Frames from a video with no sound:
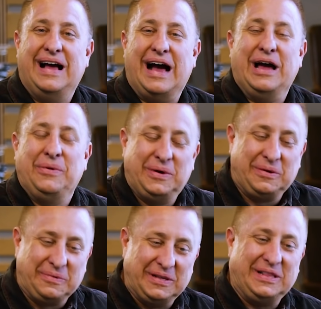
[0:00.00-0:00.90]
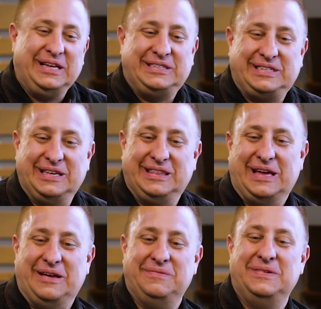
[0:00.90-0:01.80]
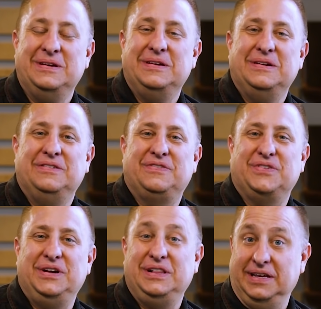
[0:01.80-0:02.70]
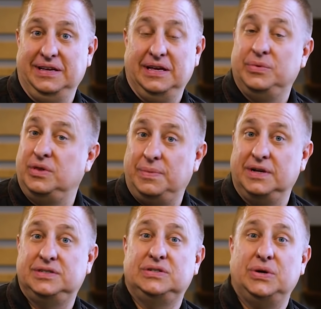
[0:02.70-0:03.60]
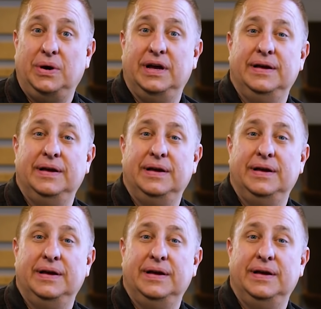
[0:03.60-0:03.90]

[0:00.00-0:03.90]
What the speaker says: I will relate to them freely and with much joy.